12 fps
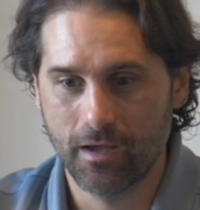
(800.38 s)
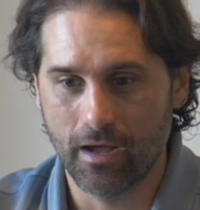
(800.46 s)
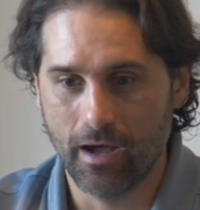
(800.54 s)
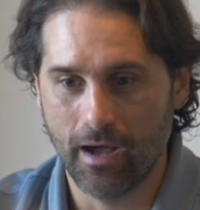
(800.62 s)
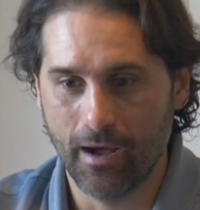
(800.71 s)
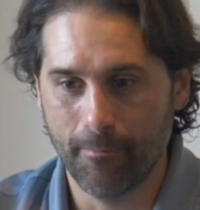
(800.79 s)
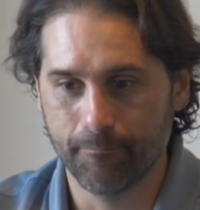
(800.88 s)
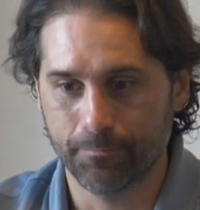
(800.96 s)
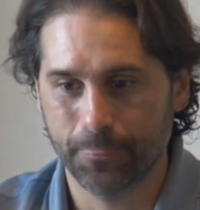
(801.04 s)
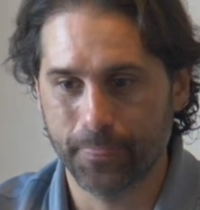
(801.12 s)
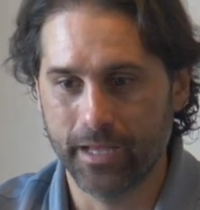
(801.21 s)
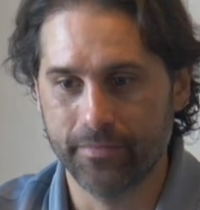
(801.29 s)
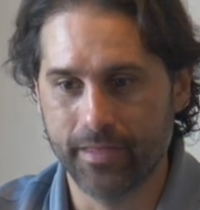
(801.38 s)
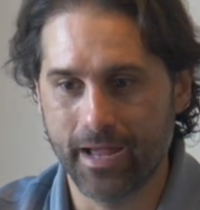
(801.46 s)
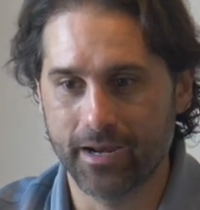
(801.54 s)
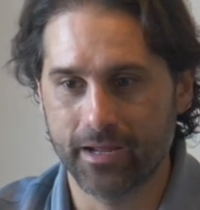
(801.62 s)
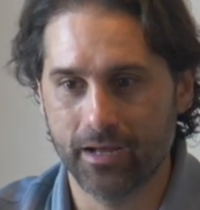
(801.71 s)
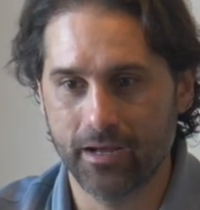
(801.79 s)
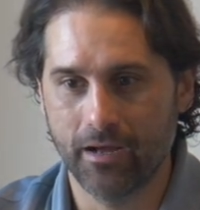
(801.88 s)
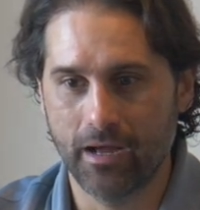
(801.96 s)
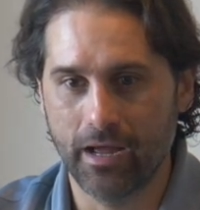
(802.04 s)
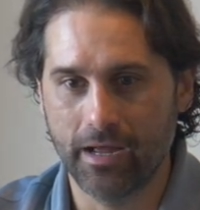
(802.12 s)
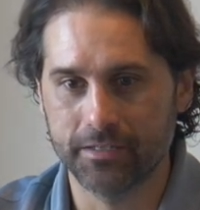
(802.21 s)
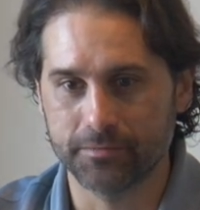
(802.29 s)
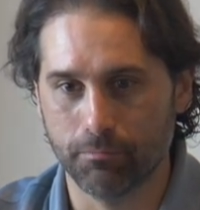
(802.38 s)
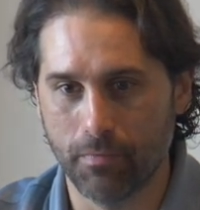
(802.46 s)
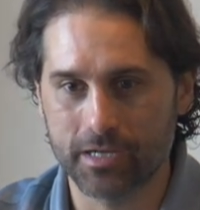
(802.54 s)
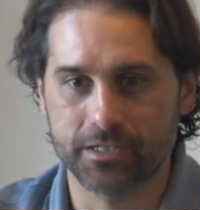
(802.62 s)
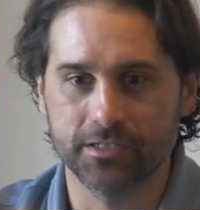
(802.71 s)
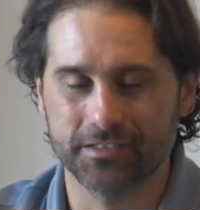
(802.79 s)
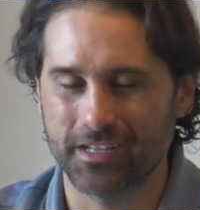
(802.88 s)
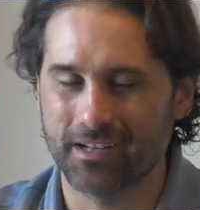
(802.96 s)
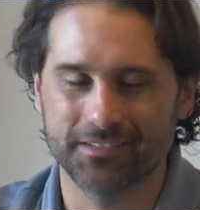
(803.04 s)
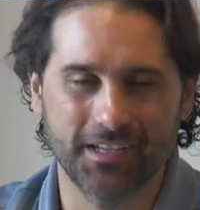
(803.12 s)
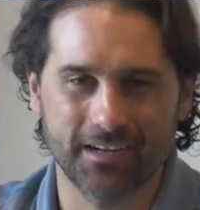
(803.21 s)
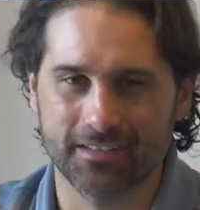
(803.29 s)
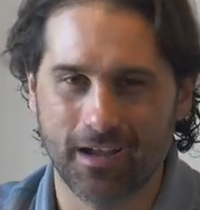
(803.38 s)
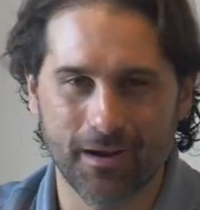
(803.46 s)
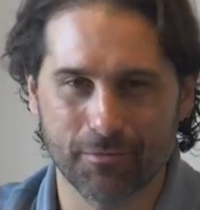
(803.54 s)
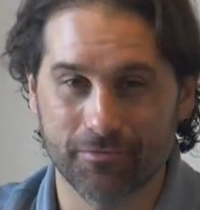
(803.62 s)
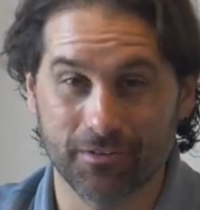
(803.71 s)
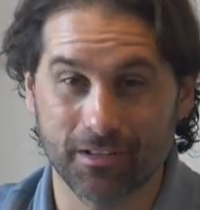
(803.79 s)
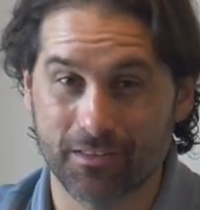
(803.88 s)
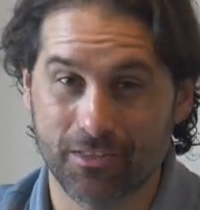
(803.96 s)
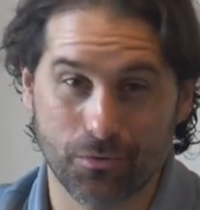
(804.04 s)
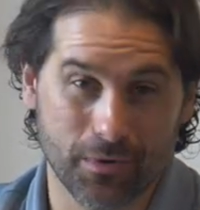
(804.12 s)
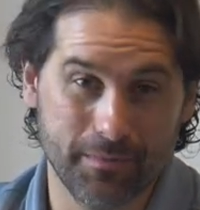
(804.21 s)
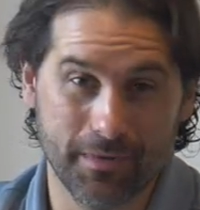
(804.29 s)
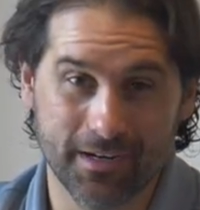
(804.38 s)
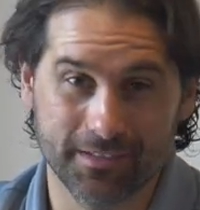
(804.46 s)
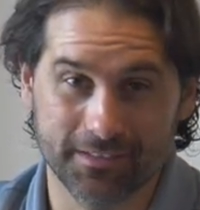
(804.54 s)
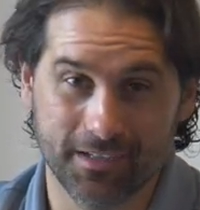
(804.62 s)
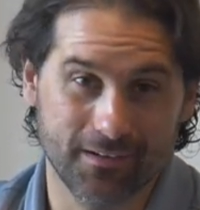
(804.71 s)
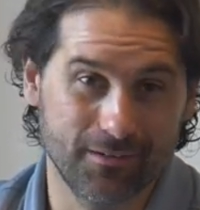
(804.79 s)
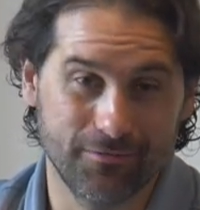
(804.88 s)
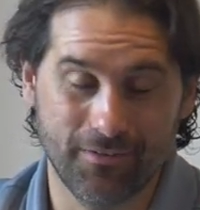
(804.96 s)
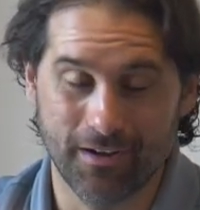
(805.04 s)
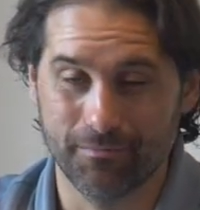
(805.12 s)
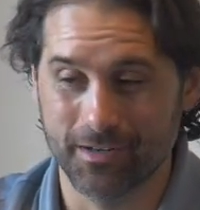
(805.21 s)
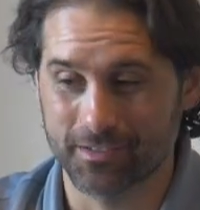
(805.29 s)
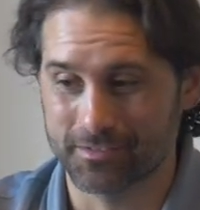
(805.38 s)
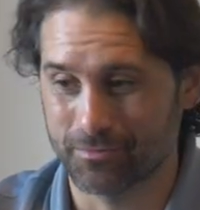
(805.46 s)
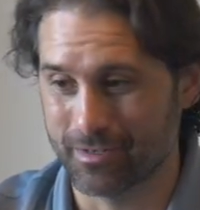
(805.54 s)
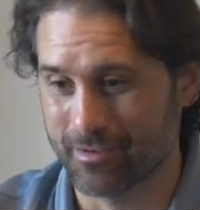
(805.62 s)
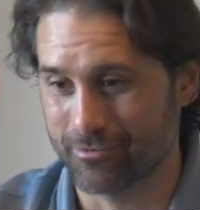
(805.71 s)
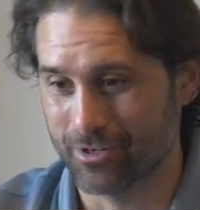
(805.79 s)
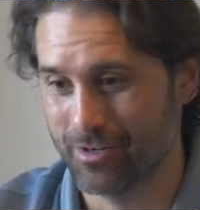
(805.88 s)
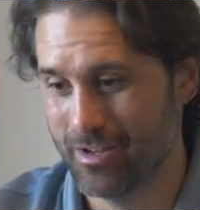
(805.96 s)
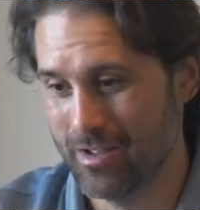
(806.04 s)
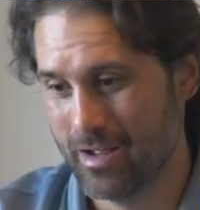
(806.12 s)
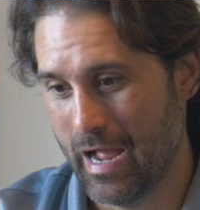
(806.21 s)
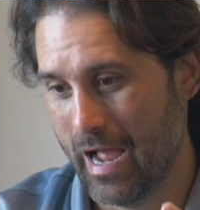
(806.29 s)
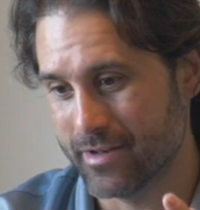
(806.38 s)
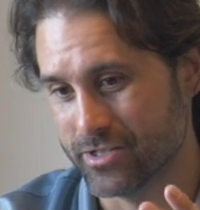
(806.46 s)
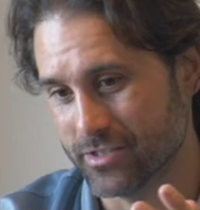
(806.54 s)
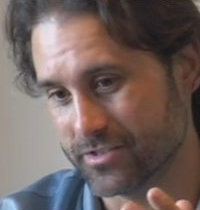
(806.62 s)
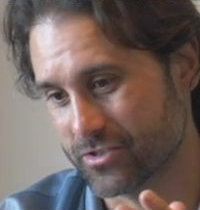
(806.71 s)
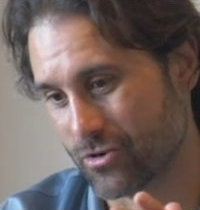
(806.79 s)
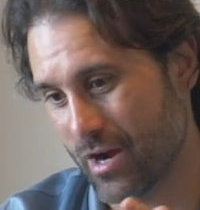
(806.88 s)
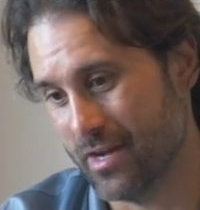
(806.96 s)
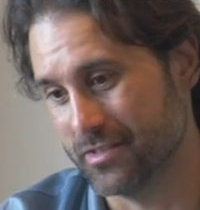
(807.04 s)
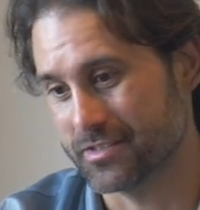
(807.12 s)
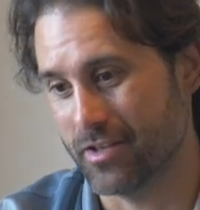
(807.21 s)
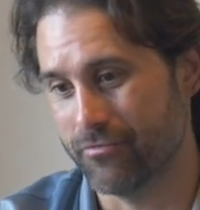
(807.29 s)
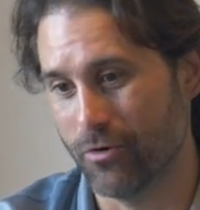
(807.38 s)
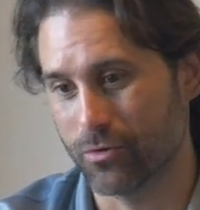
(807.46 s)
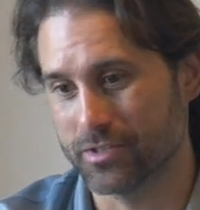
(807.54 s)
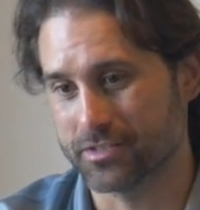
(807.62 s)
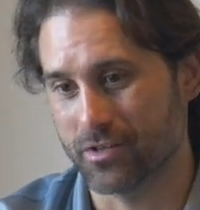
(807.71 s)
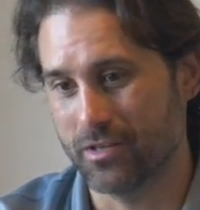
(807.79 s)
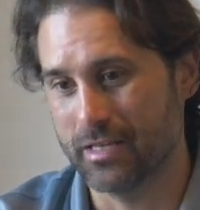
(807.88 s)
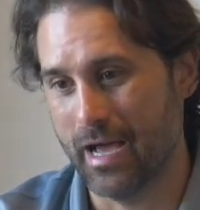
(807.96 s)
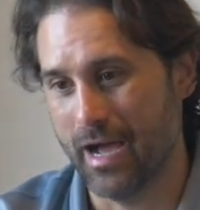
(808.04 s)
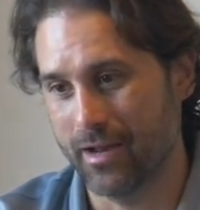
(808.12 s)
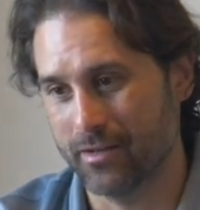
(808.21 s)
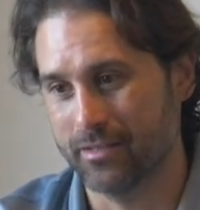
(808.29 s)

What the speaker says: and then as much as, I've set a timer for like 3 minutes, I don't know, 5 minutes, whatever, and just try and stay focused on that.